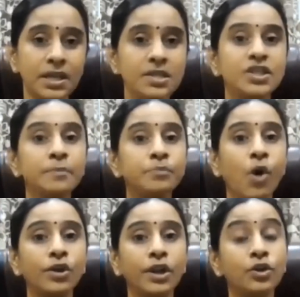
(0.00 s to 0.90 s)
it is
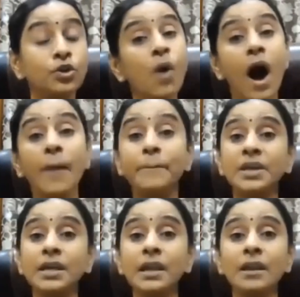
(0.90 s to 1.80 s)
important to
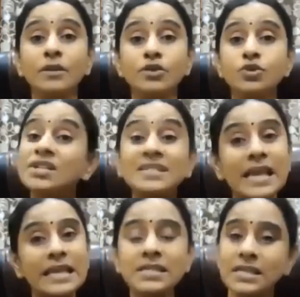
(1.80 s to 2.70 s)
appeal to the
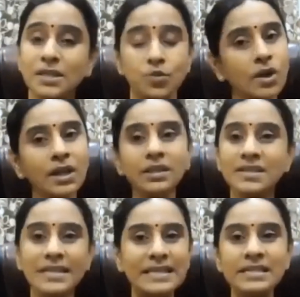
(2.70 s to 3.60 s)
senses. What are the
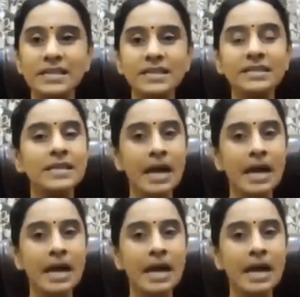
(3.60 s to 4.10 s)
senses?